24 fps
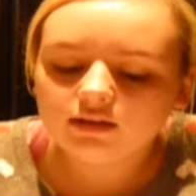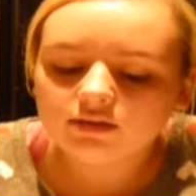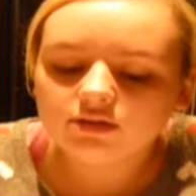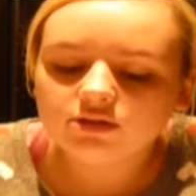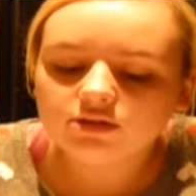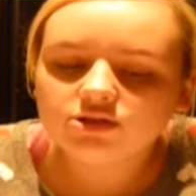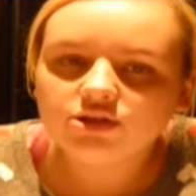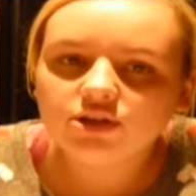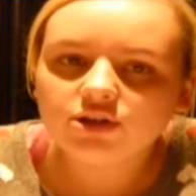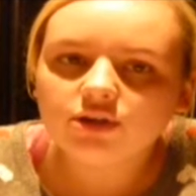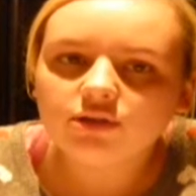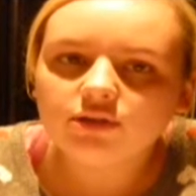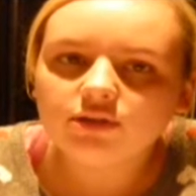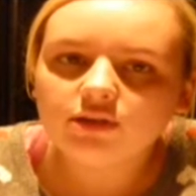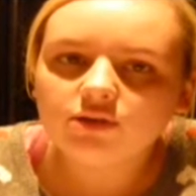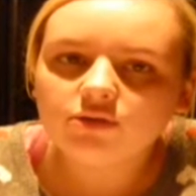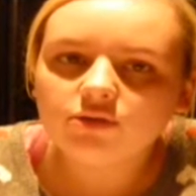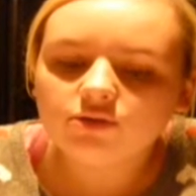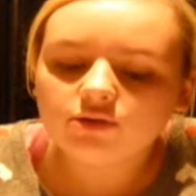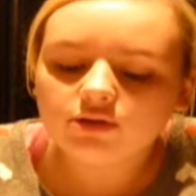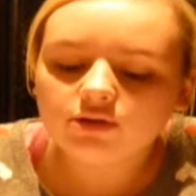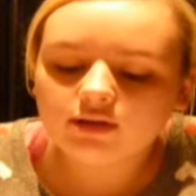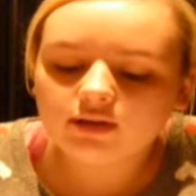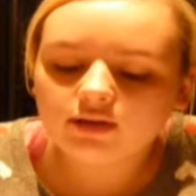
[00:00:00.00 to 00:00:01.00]
to show the
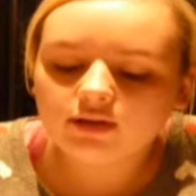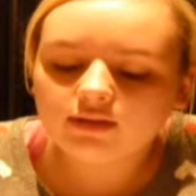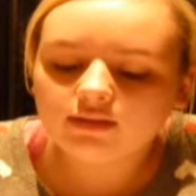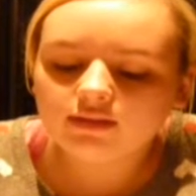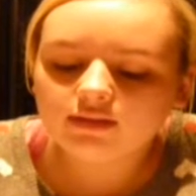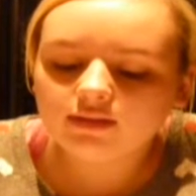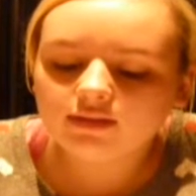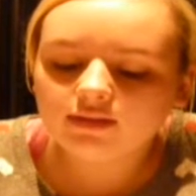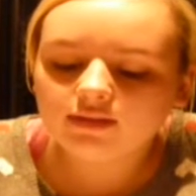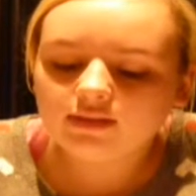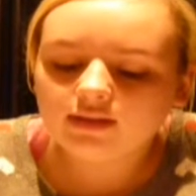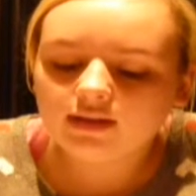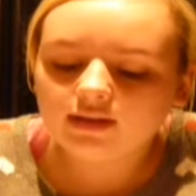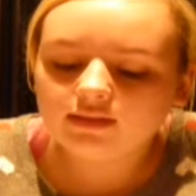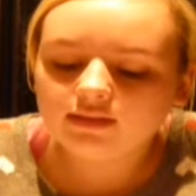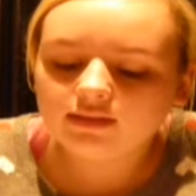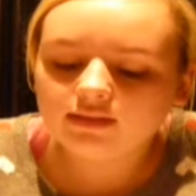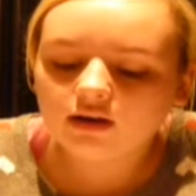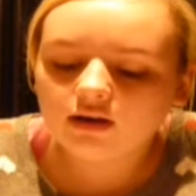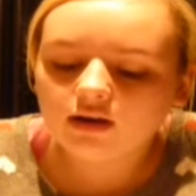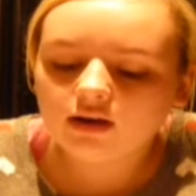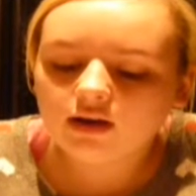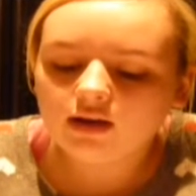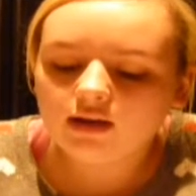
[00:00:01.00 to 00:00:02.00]
audience that
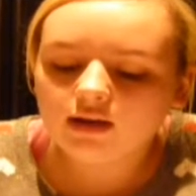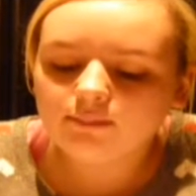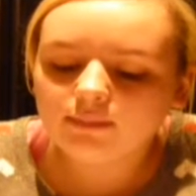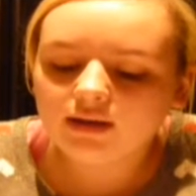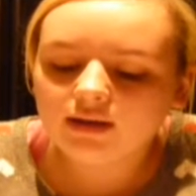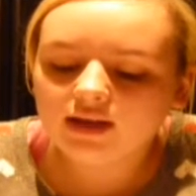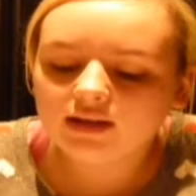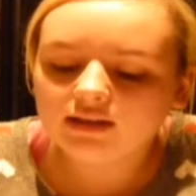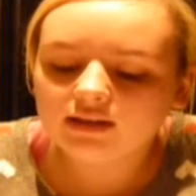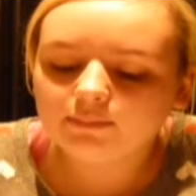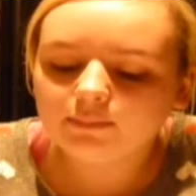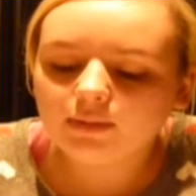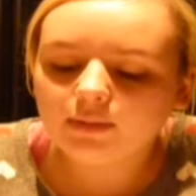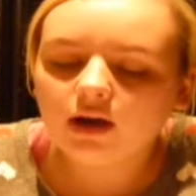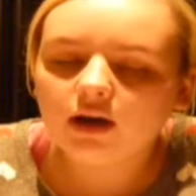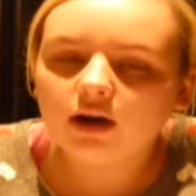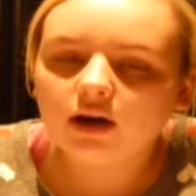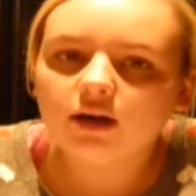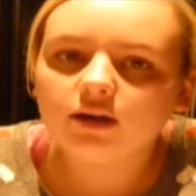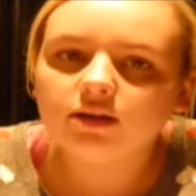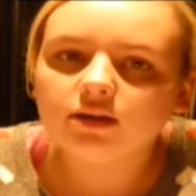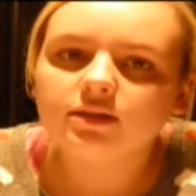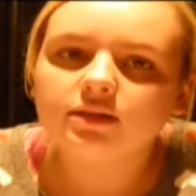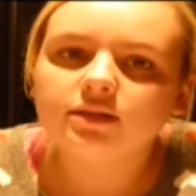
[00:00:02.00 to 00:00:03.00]
time has
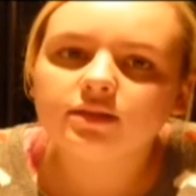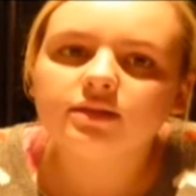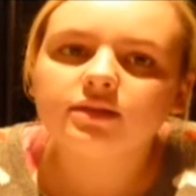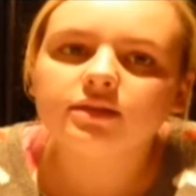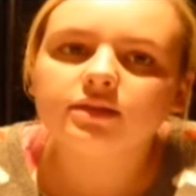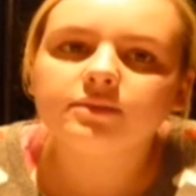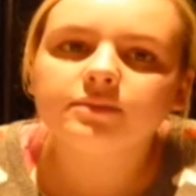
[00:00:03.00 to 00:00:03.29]
passed.